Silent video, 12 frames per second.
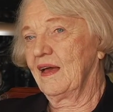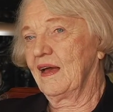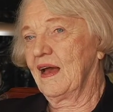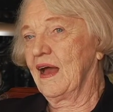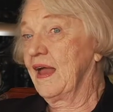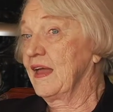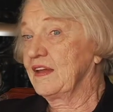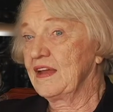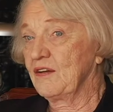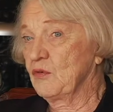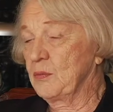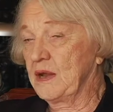I had
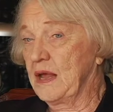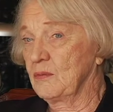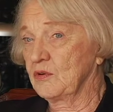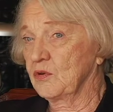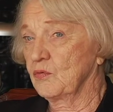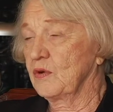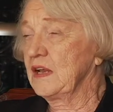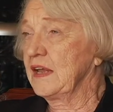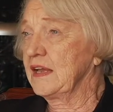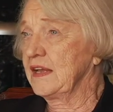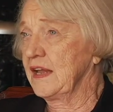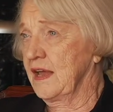never been able to really
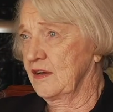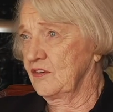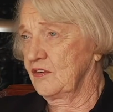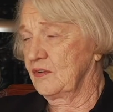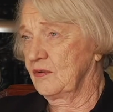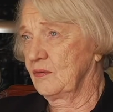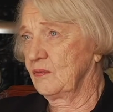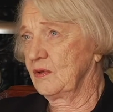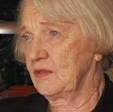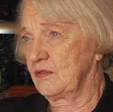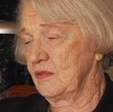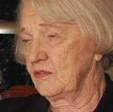connect
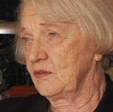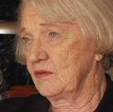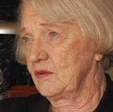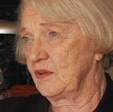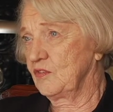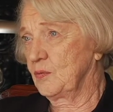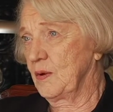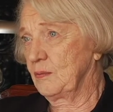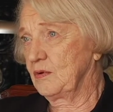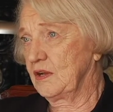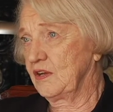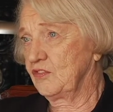with the Sudanese
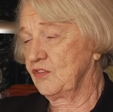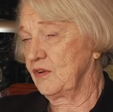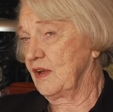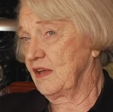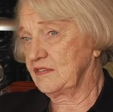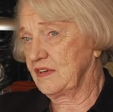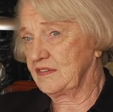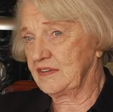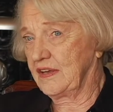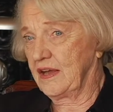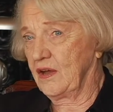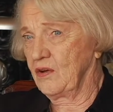population, as I
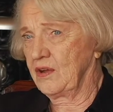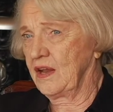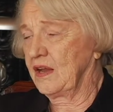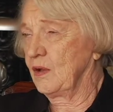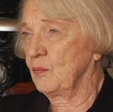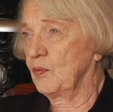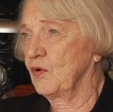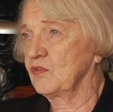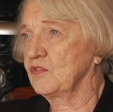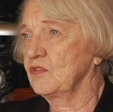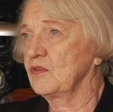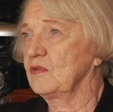say, on any
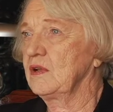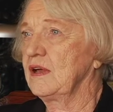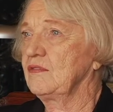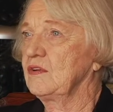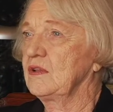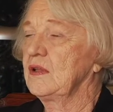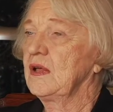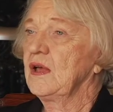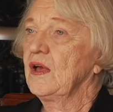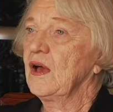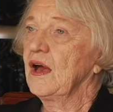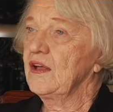personal level
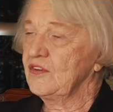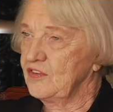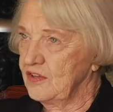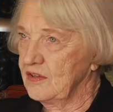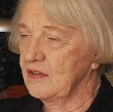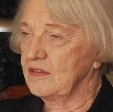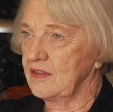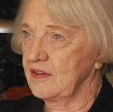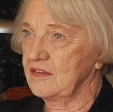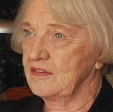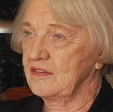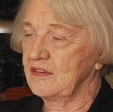until
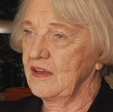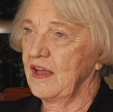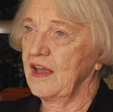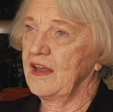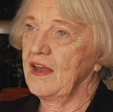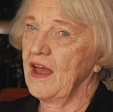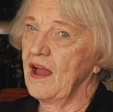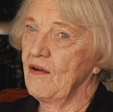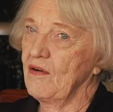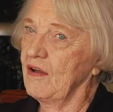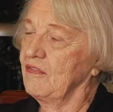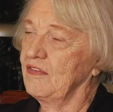this. And
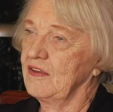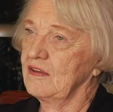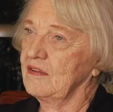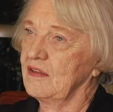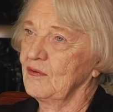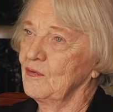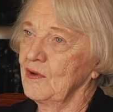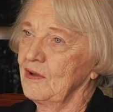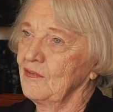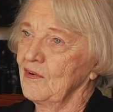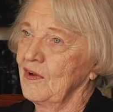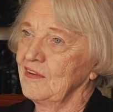now I feel that
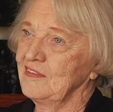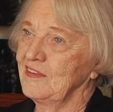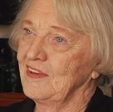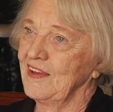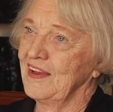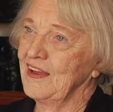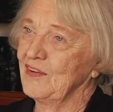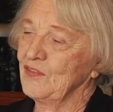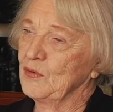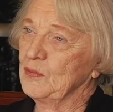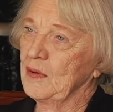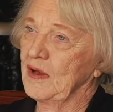whenever I see any of
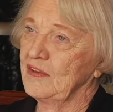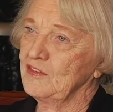them, I